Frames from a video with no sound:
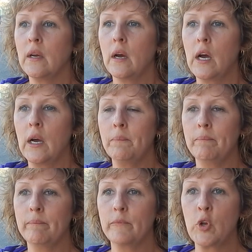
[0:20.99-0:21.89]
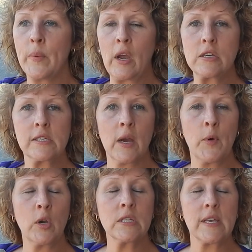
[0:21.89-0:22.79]
Um, luminary
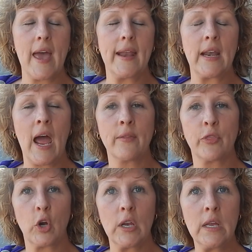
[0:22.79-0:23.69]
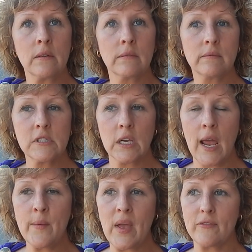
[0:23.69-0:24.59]
ceremonies at 9.30.
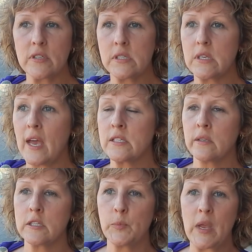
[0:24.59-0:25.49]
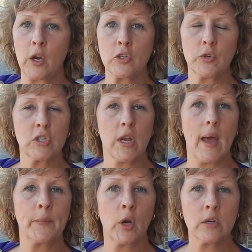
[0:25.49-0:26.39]
Tonight we have an excellent speaker, Trisha
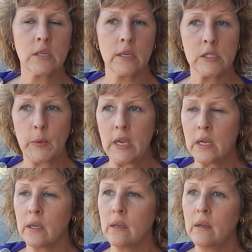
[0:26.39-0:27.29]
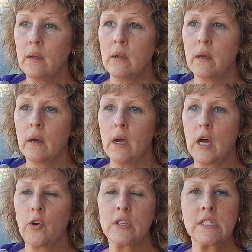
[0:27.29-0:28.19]
Ebner, is going to speak.
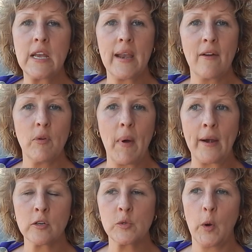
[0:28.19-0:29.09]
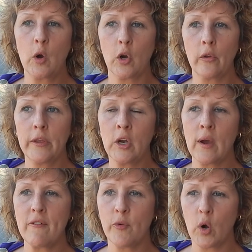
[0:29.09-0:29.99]
Uh, Christy and Evan Miner spoke earlier
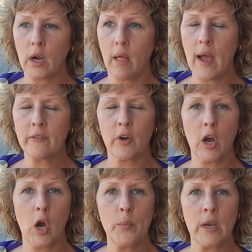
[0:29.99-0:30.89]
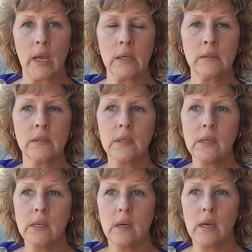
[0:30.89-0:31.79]
at 4 o'clock for our opening
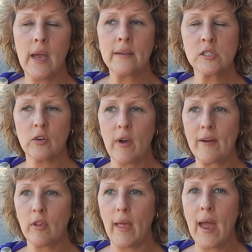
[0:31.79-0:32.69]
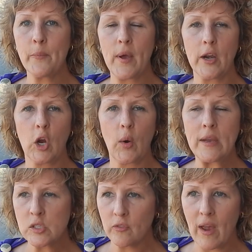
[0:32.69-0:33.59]
uh, and Survivor Lab. We had a
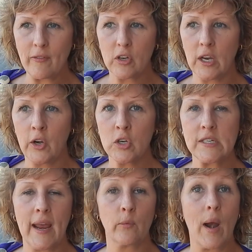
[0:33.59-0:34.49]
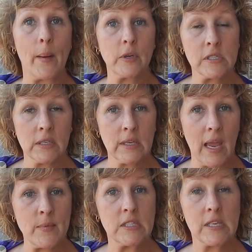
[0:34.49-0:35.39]
great Survivor dinner. Dan Robertson
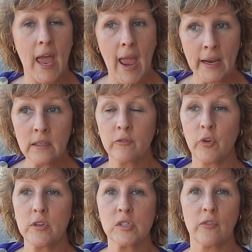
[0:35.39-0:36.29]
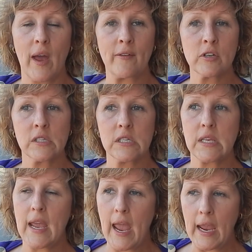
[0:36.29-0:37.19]
came and sang. All right, if you didn't hear my
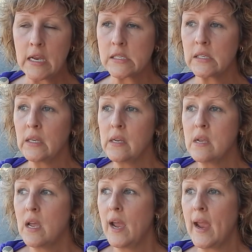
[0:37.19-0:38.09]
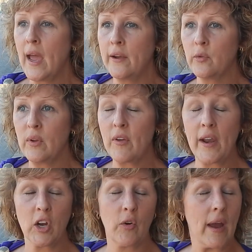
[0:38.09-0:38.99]
twist, did you come in? And we've
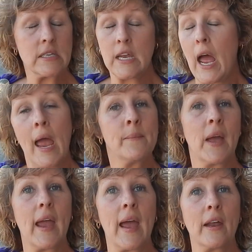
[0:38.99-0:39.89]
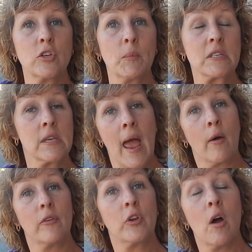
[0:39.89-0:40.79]
had a great time, and you're missing
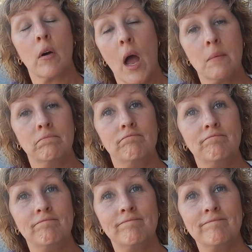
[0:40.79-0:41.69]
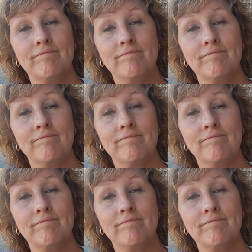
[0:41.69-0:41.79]
out if you don't come. You